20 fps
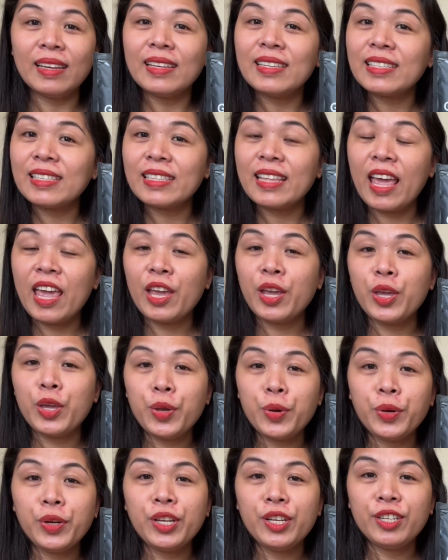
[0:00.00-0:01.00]
stay
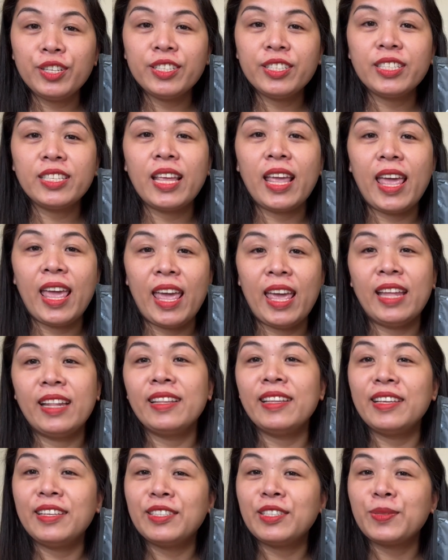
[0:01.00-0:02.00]
curious
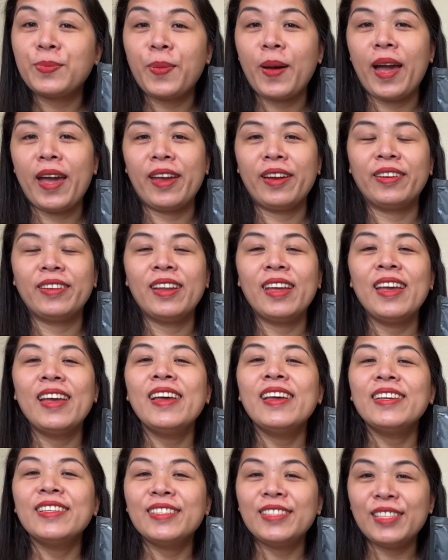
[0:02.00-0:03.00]
and inspired.
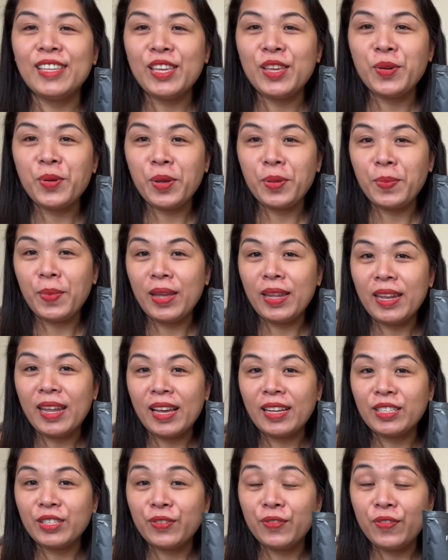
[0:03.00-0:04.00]
See you in my
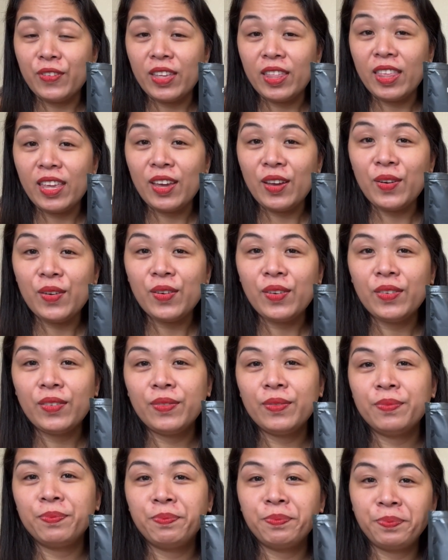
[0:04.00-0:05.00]
next video.
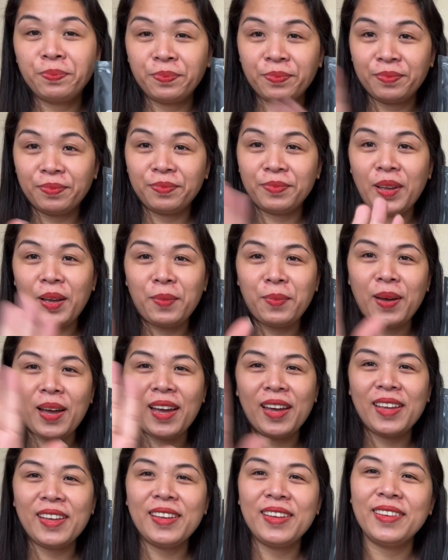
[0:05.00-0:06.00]

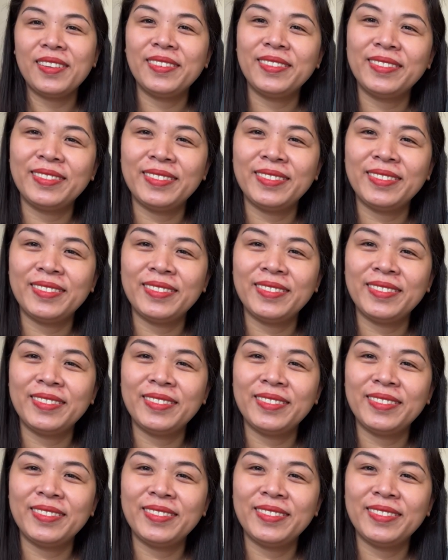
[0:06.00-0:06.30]
Bye-bye.